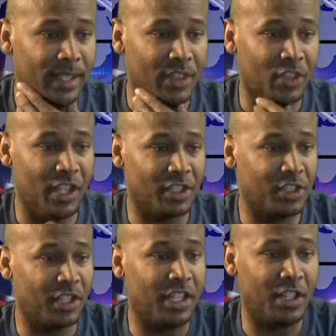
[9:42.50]
this
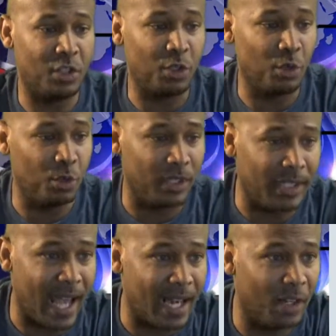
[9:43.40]
will get you a
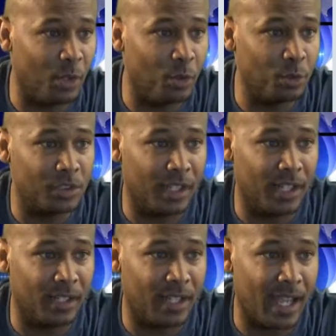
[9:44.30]
lot of those
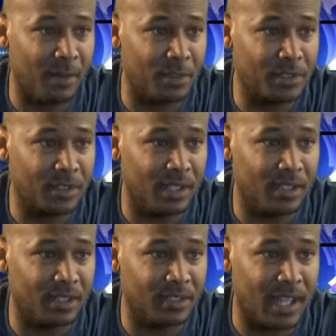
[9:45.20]
cannabis
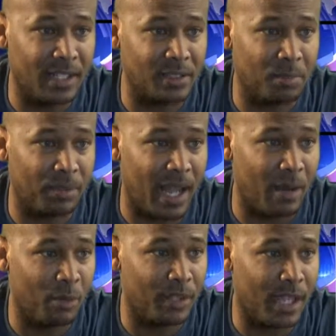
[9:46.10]
tight supply
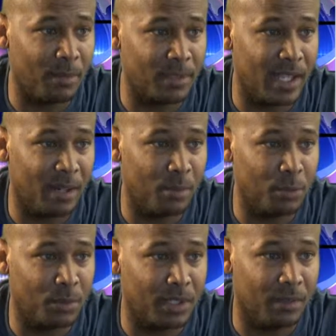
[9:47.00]
when cannabis edibles
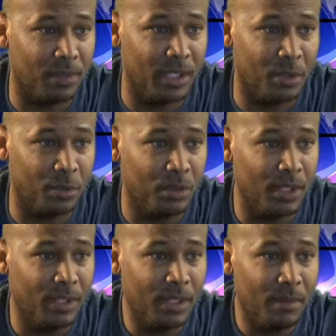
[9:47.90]
become legal
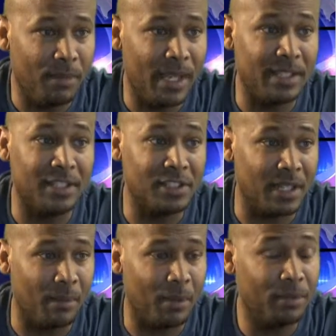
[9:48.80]

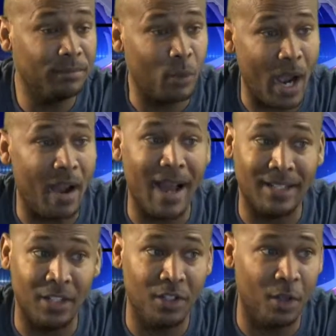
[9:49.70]
mid-December. Wow, I
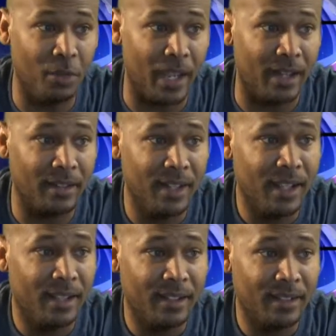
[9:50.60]
didn't know that.
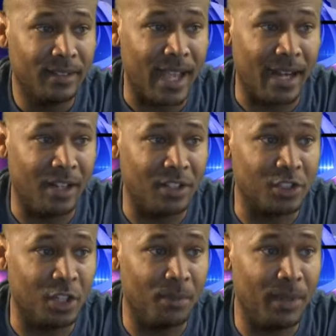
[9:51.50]
Canada is
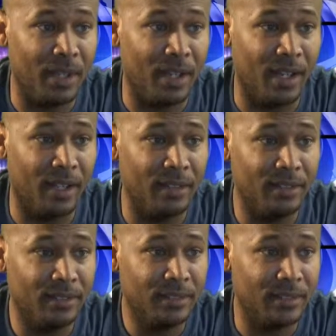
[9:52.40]
going to be
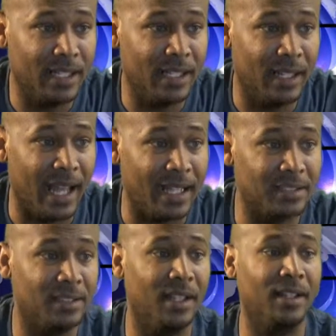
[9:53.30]

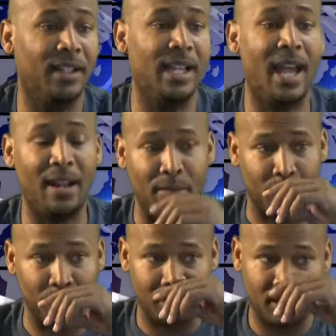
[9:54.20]
legalizing
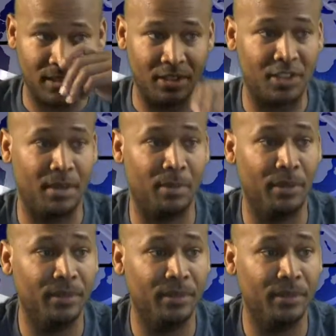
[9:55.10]
edibles in December.